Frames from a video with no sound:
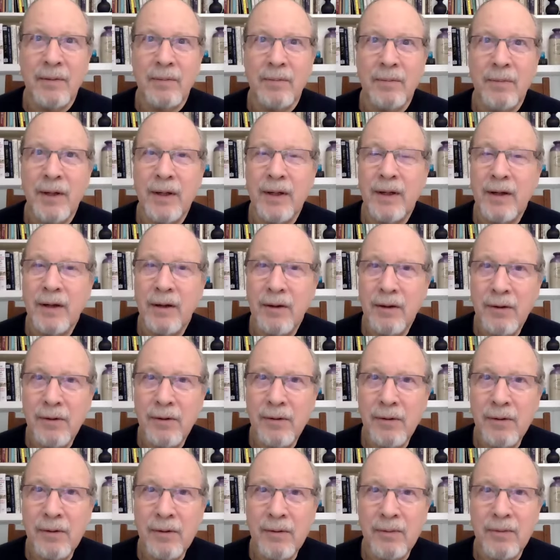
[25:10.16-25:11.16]
But
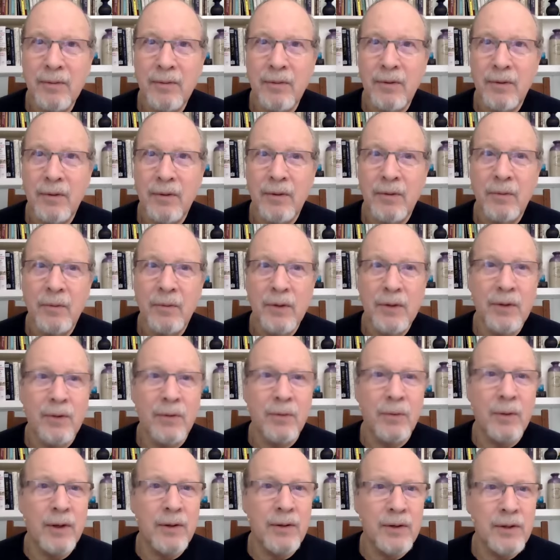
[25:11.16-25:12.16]
here, with
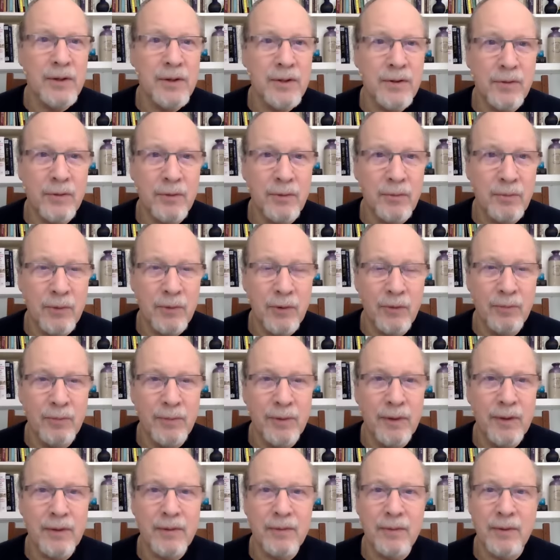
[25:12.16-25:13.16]
awareness through
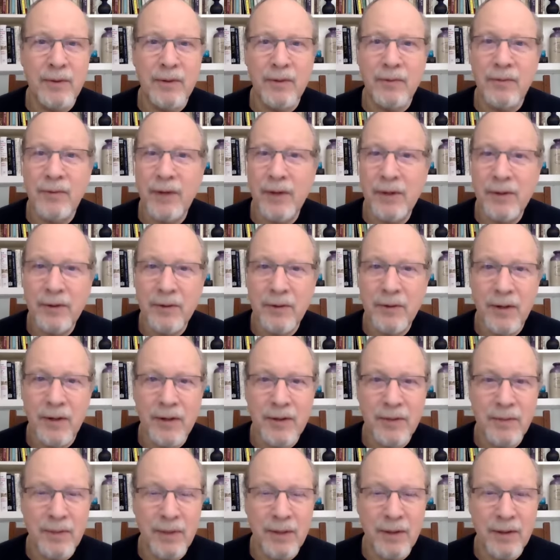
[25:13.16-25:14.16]
movement, with the
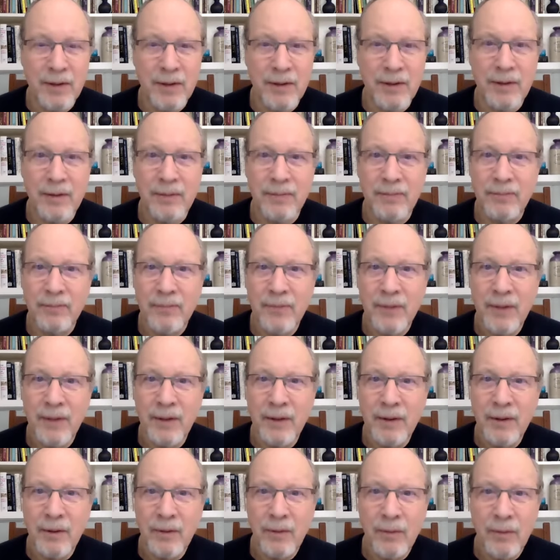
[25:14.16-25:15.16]
Feldenkrais method,
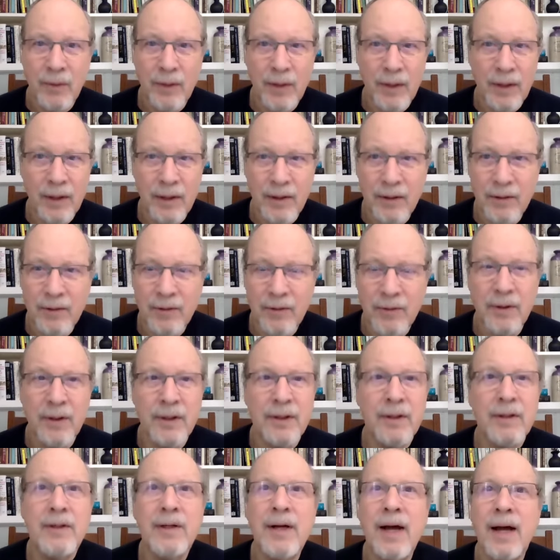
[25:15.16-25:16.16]
we enter an
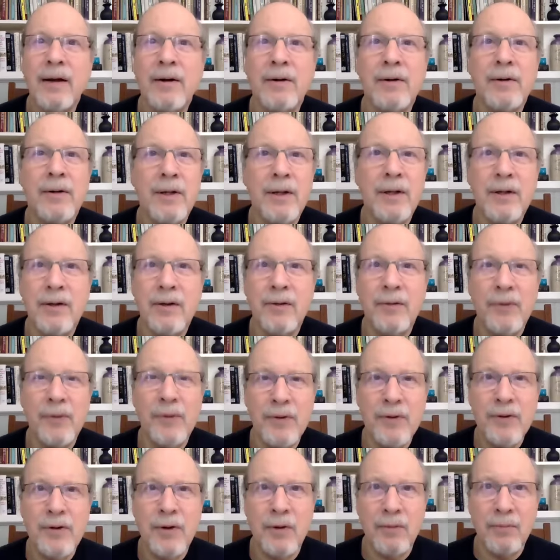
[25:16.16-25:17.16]
entirely
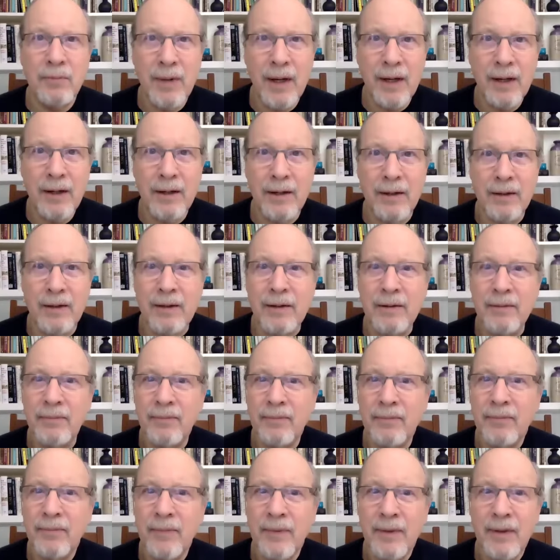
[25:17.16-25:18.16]
different domain
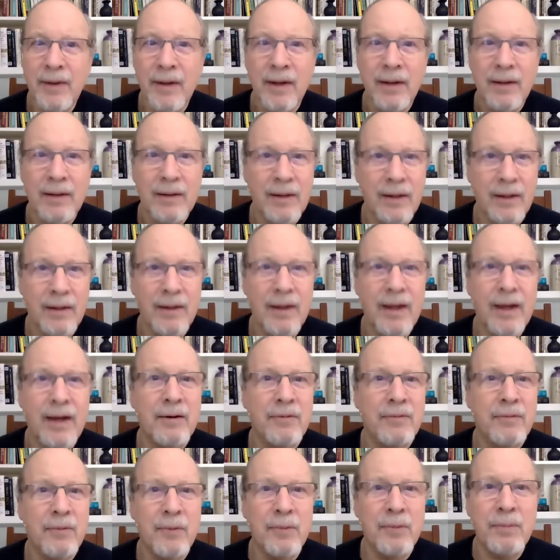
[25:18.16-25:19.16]
than that
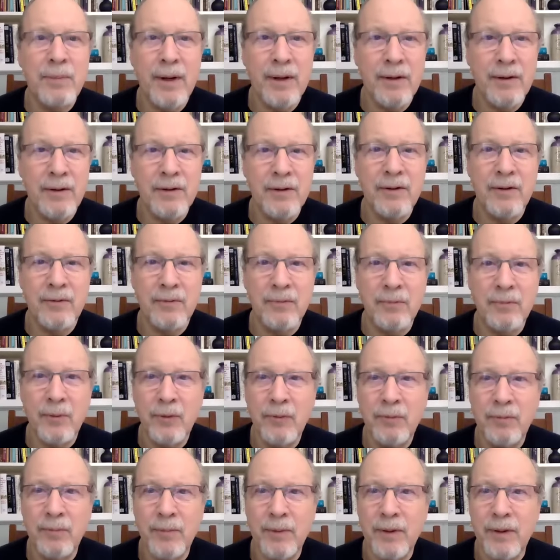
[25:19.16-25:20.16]
of repetitive
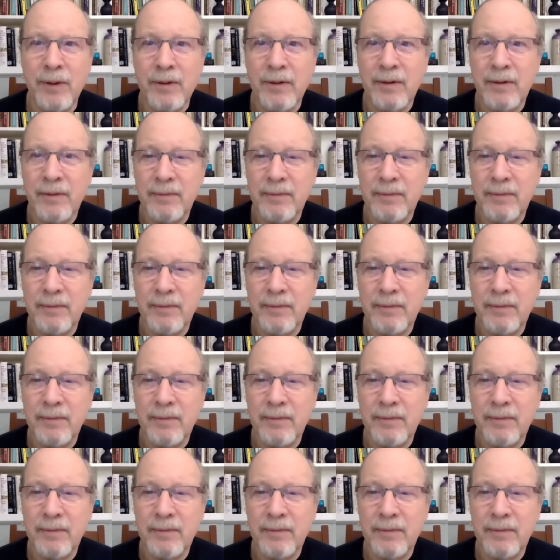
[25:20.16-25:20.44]
movement.